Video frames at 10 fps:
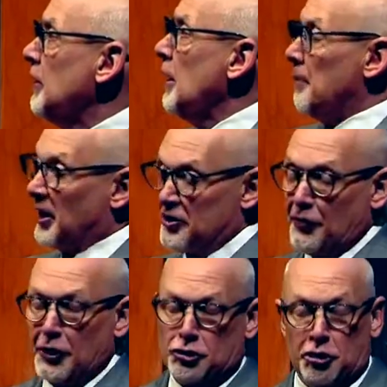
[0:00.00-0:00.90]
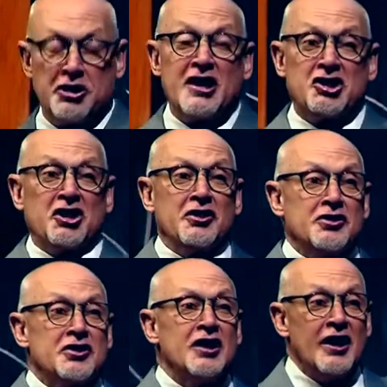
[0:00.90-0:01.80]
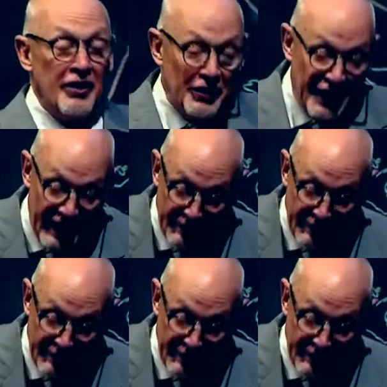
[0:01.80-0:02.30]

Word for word: because of the traditions that they